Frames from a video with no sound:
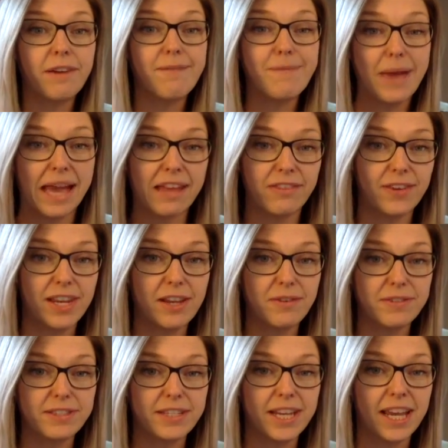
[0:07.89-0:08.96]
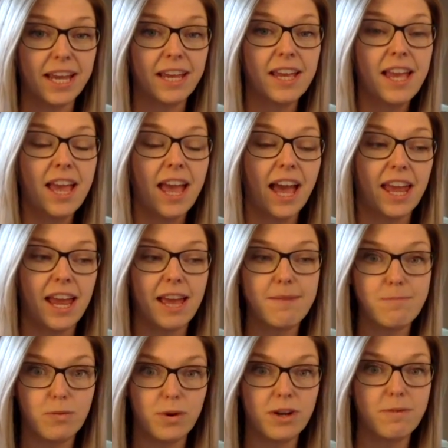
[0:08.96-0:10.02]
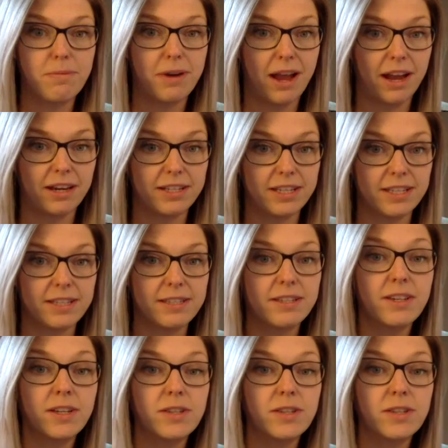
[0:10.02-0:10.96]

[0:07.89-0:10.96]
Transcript: math videos today and had more to practice.